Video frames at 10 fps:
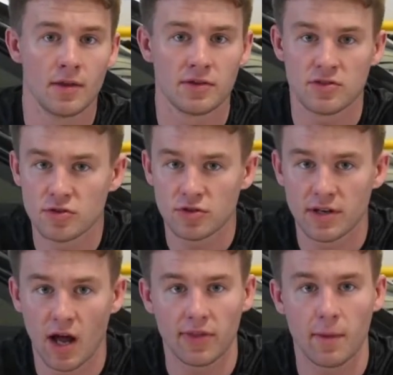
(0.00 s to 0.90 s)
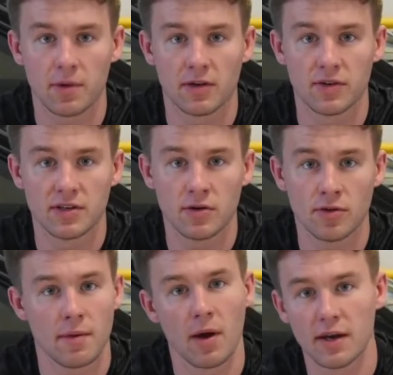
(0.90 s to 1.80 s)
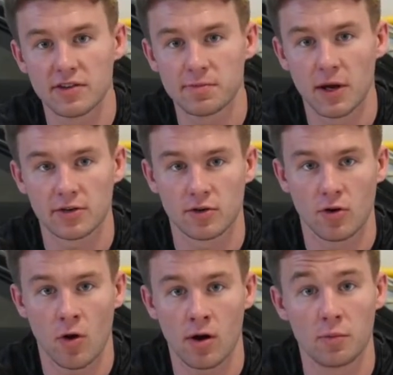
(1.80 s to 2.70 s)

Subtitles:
It's usually not that big of a deal. They might inspect your car,